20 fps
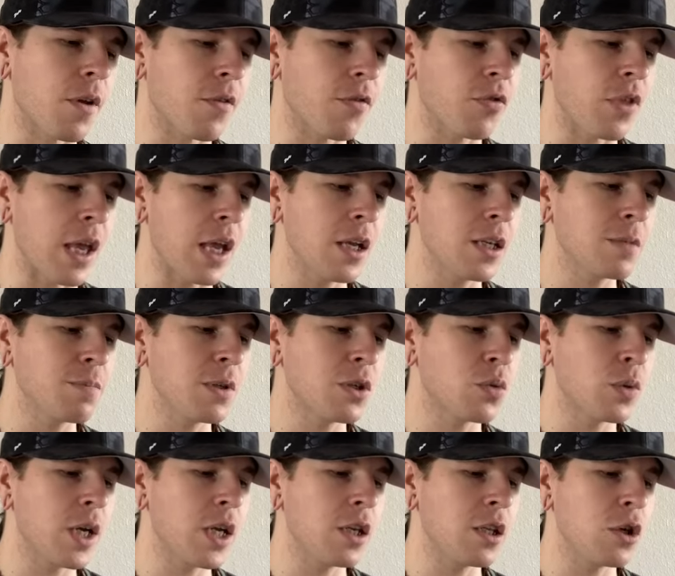Things
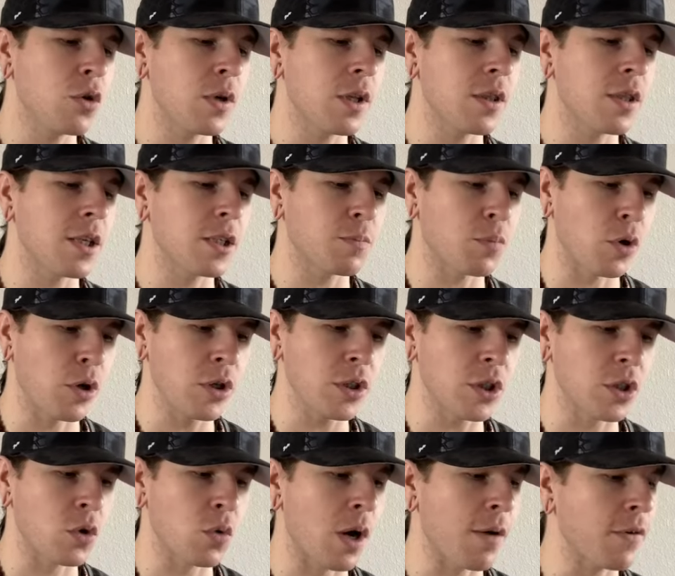between you and this
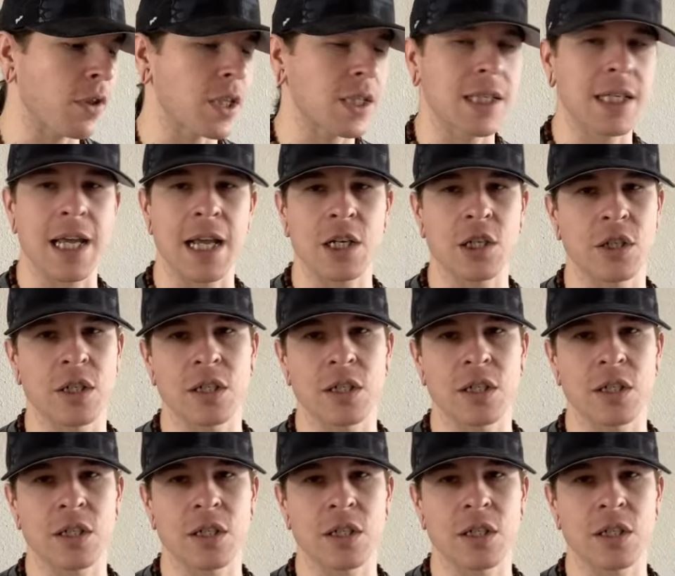person, whoever this connection